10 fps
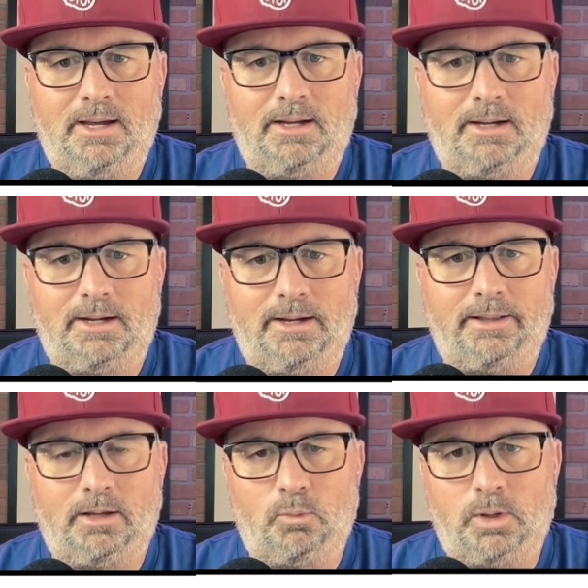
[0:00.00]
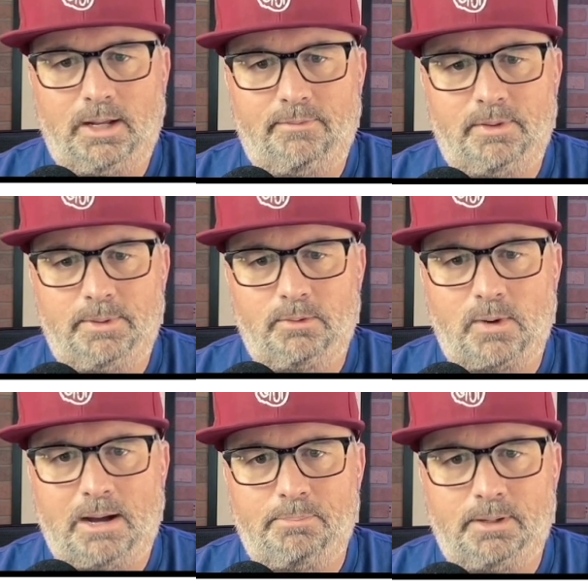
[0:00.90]
And then we'll have the big
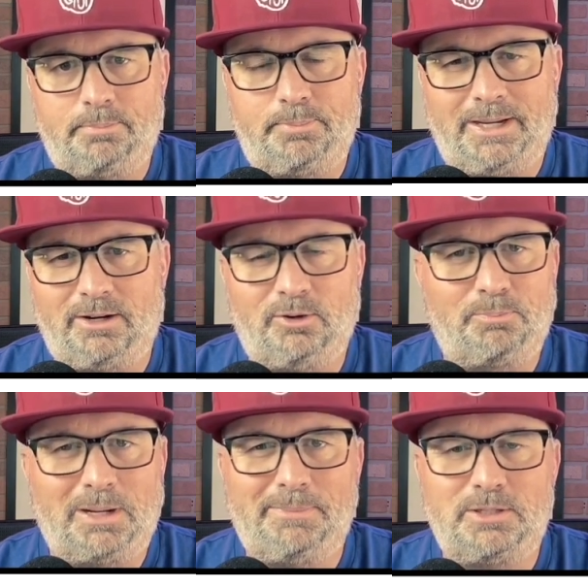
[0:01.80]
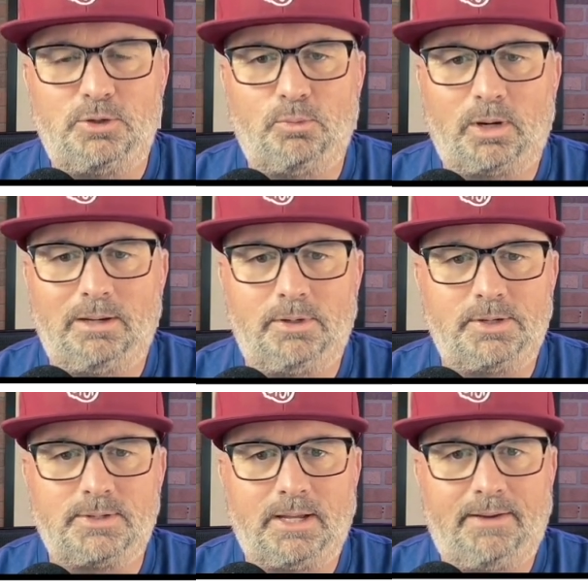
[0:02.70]
wrap up panel, probably 2 more
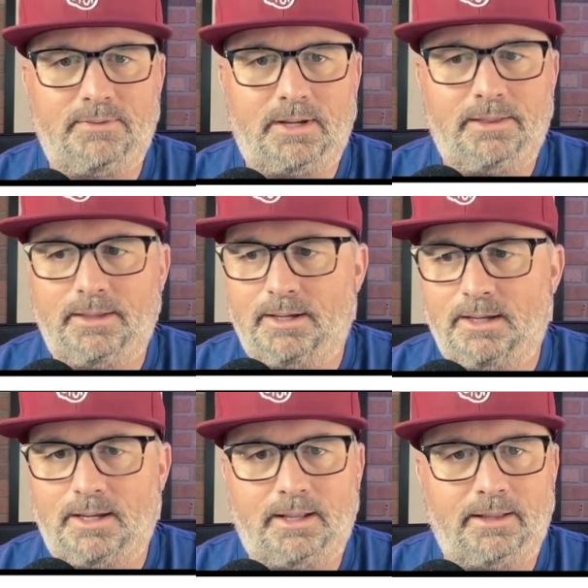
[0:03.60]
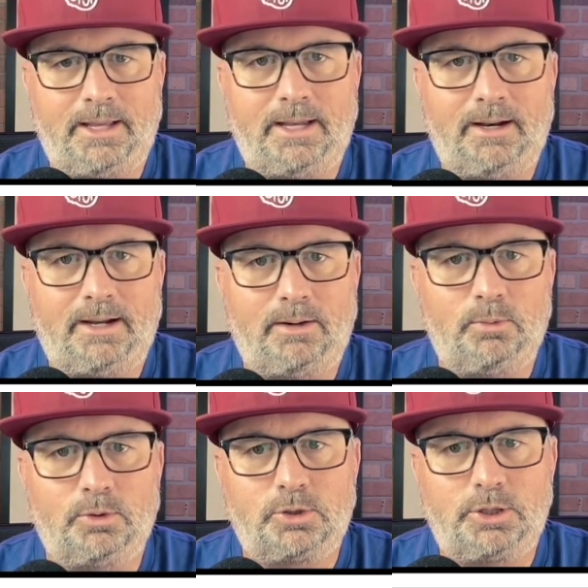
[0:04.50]
images left, I think. And then I
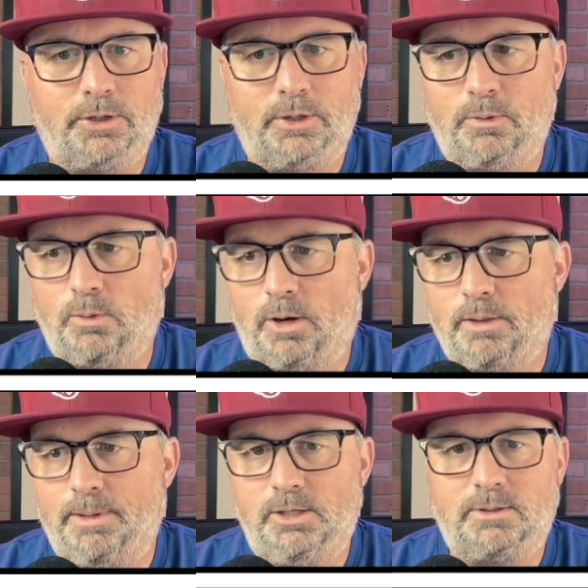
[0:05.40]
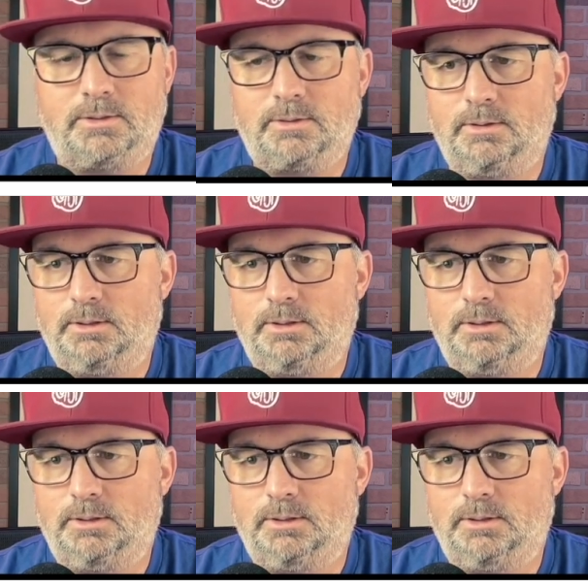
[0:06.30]
will show you all the pages.